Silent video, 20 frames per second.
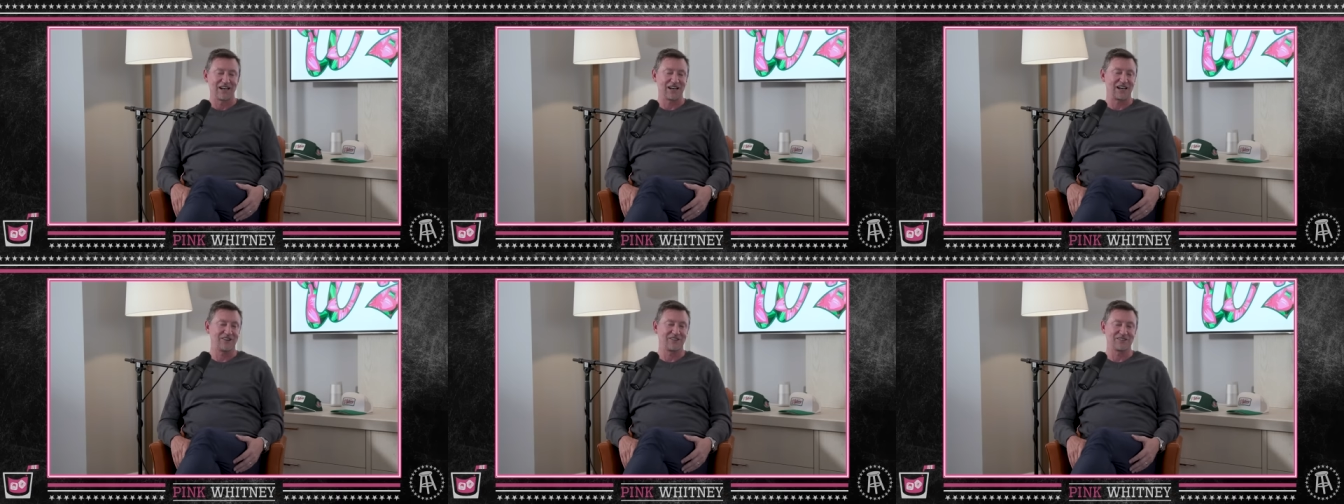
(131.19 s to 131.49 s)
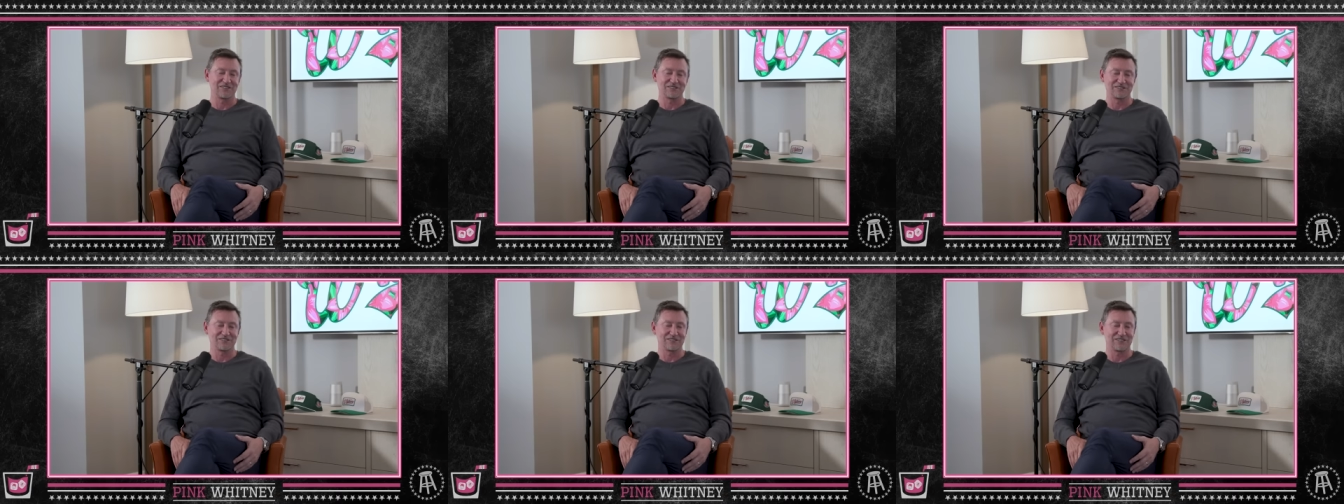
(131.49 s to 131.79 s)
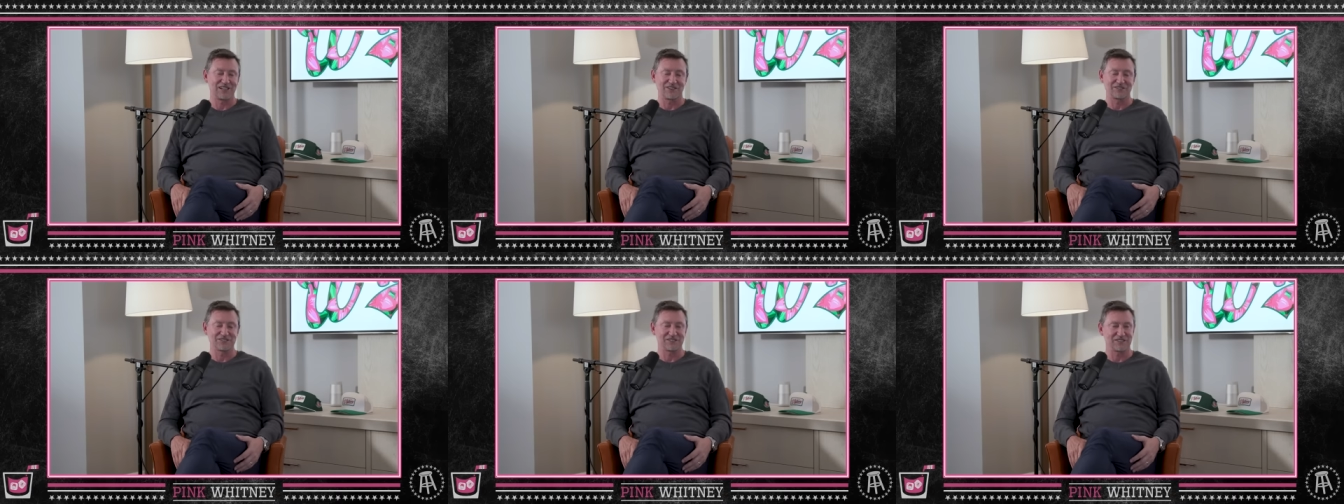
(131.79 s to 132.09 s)
I was,
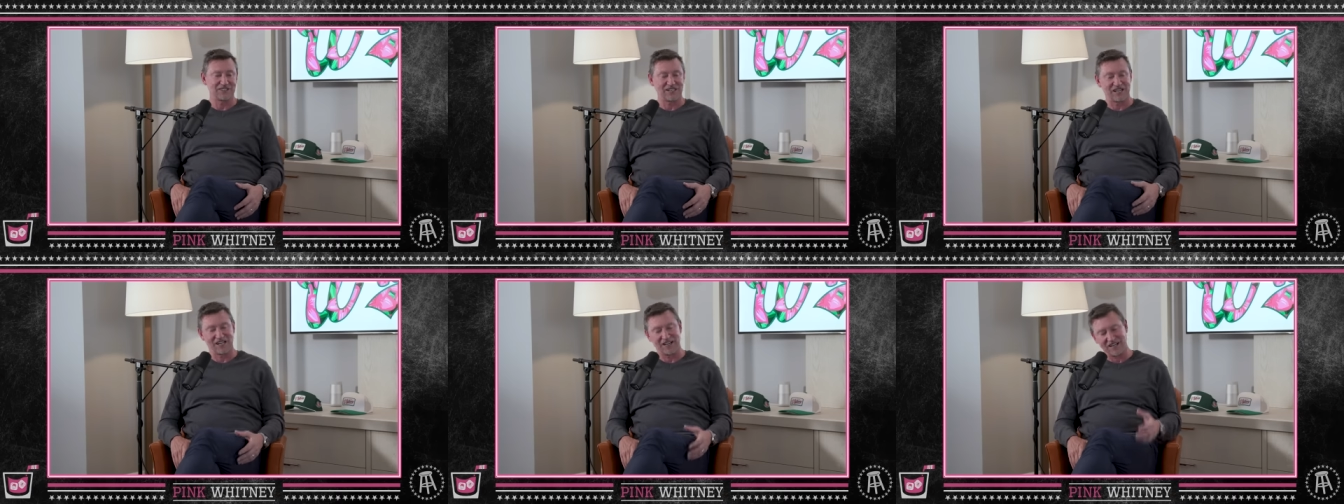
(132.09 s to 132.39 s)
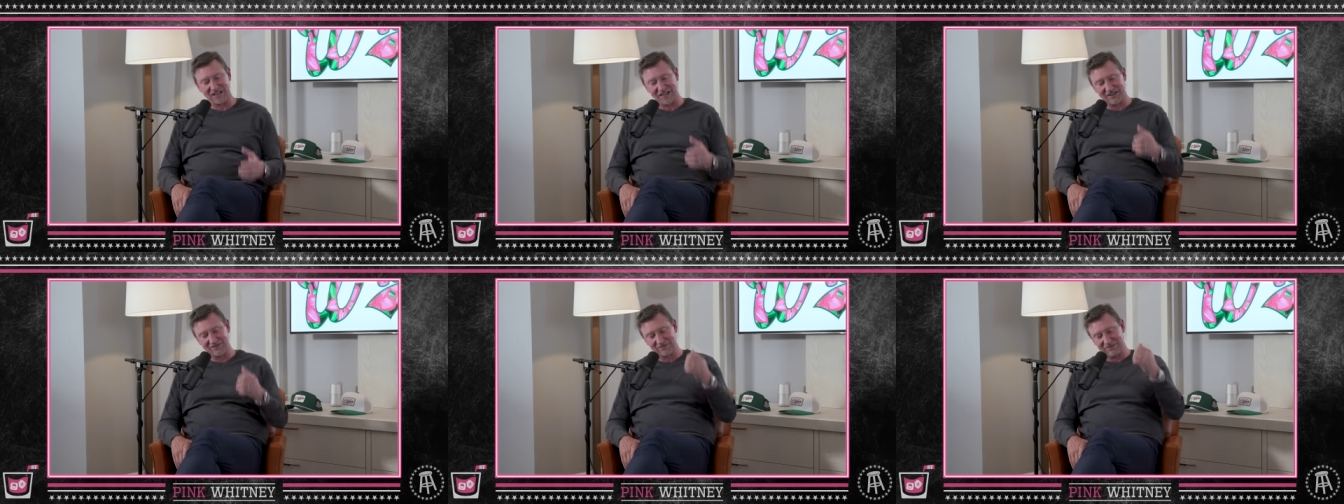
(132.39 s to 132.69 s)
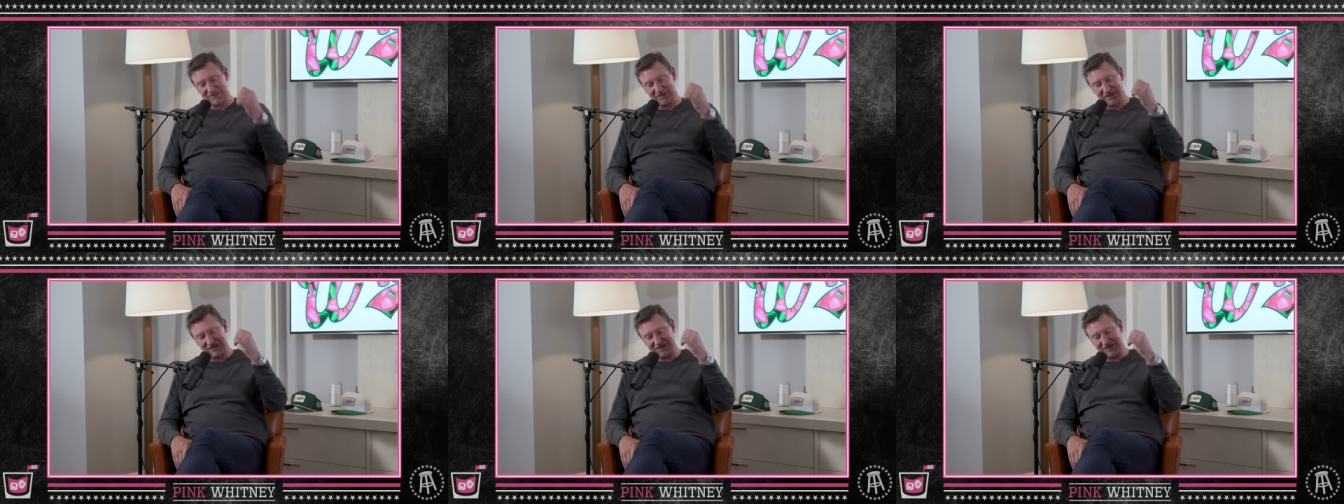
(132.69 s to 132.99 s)
Nelson,
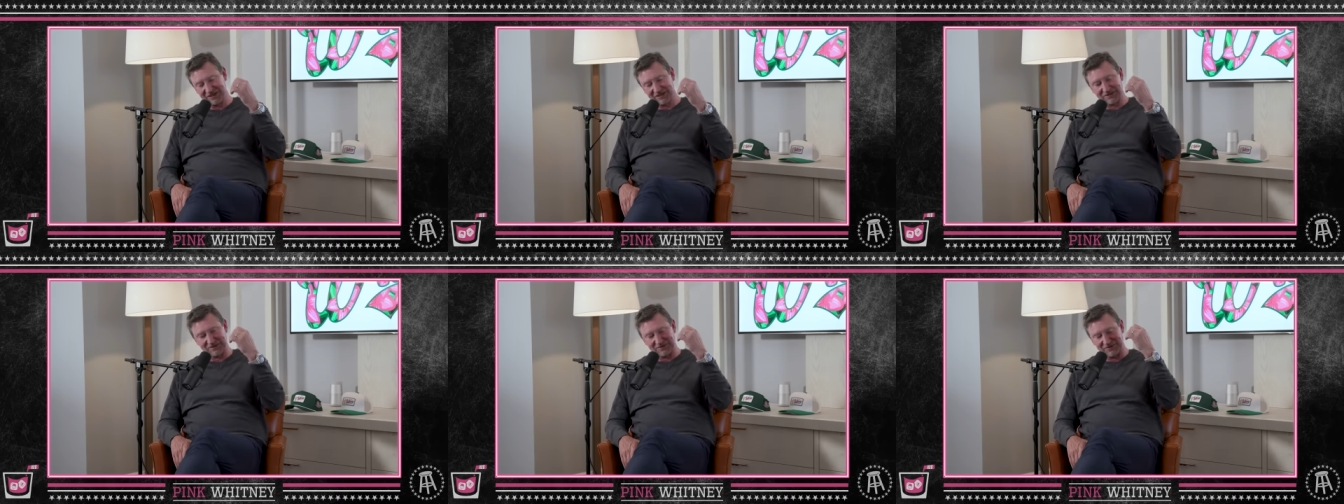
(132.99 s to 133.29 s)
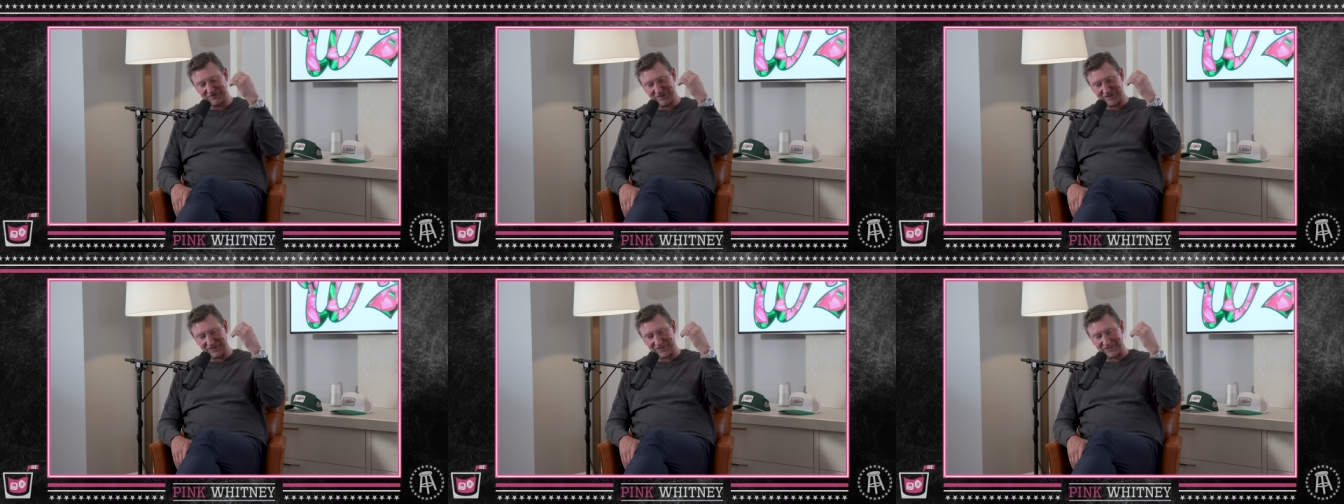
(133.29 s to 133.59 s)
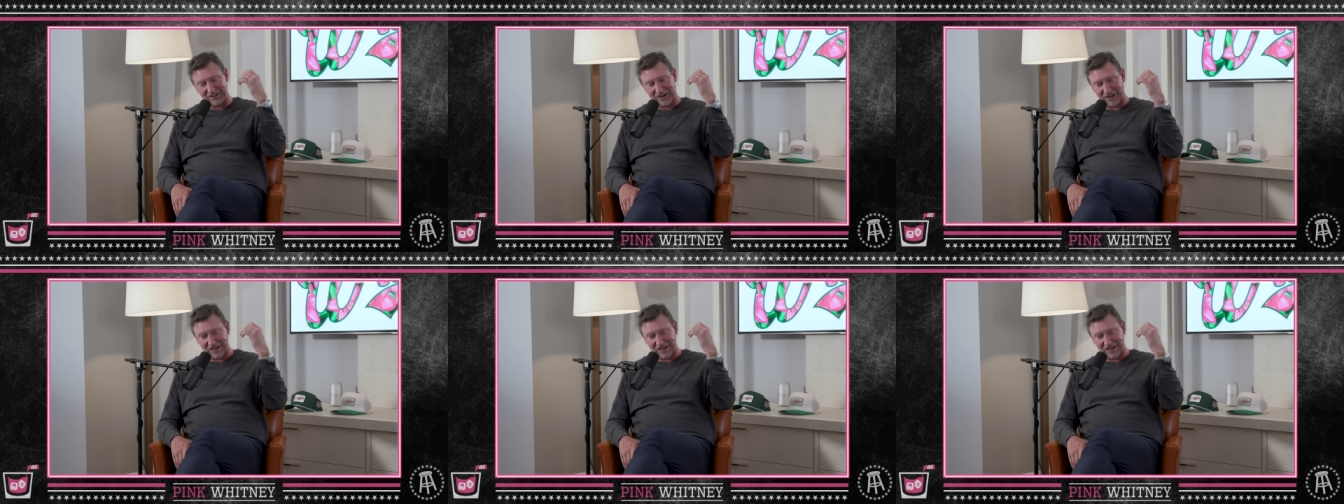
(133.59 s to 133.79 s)
I just finished